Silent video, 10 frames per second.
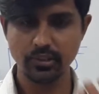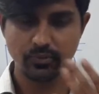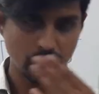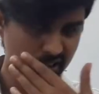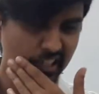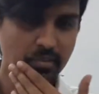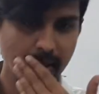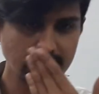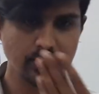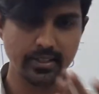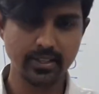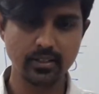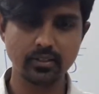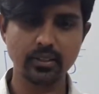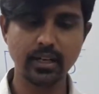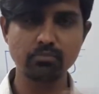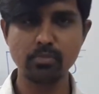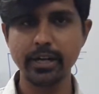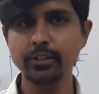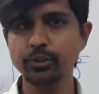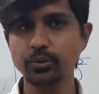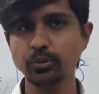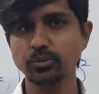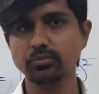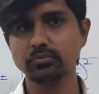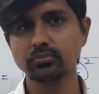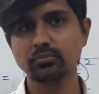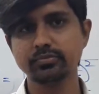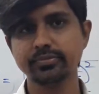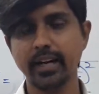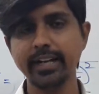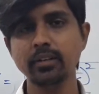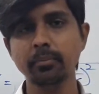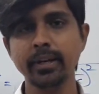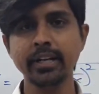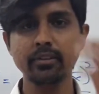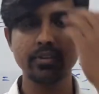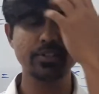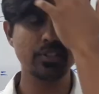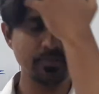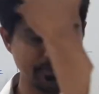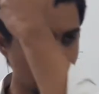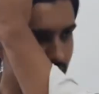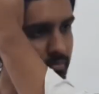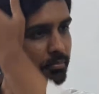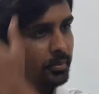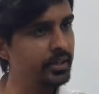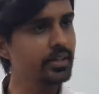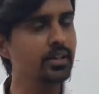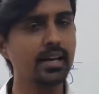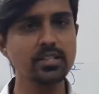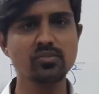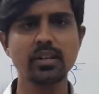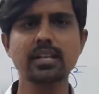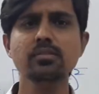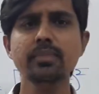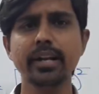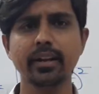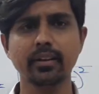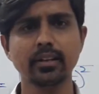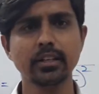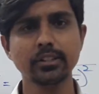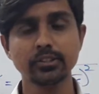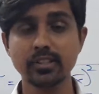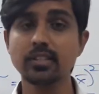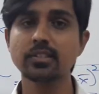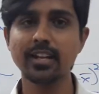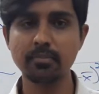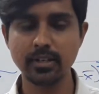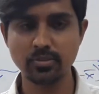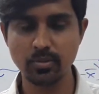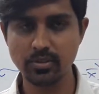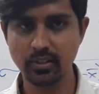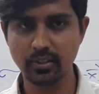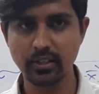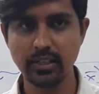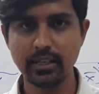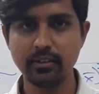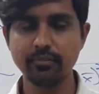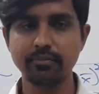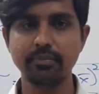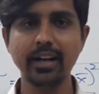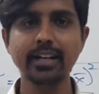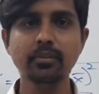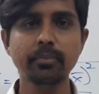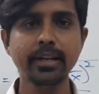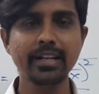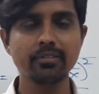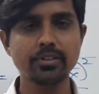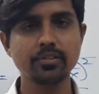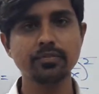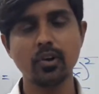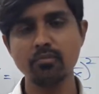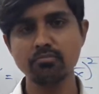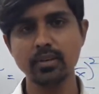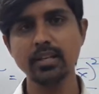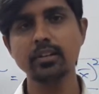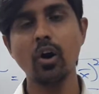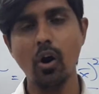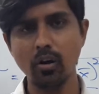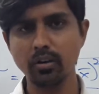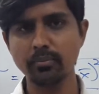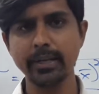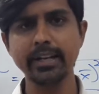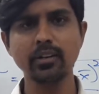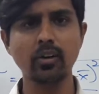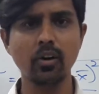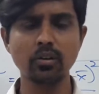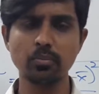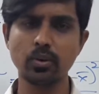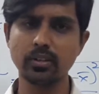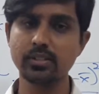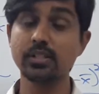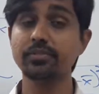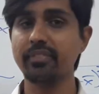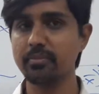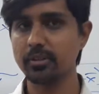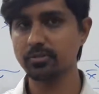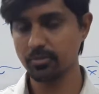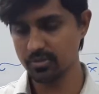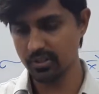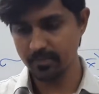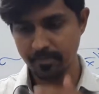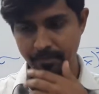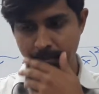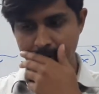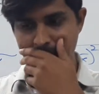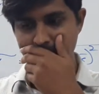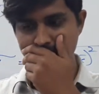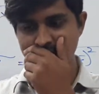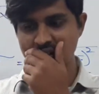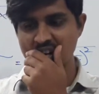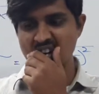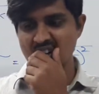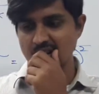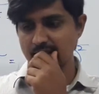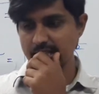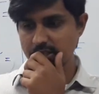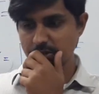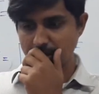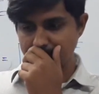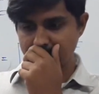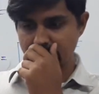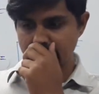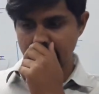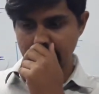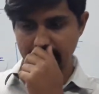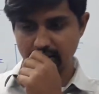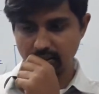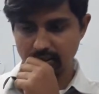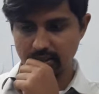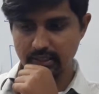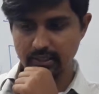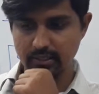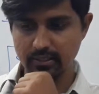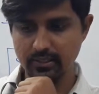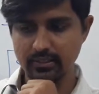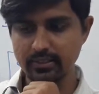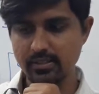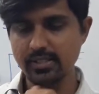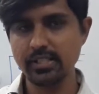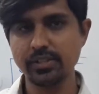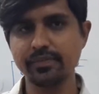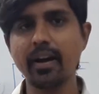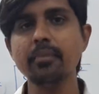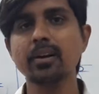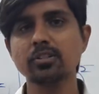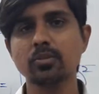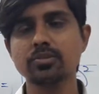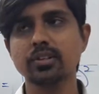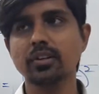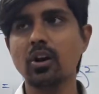For 10 marks, they will combine to find mean deviation from mean as well as median. This is 10 marks question. Find mean deviation from mean or median or not. This is 5 marks question. So this topic here, this is 5 marks question.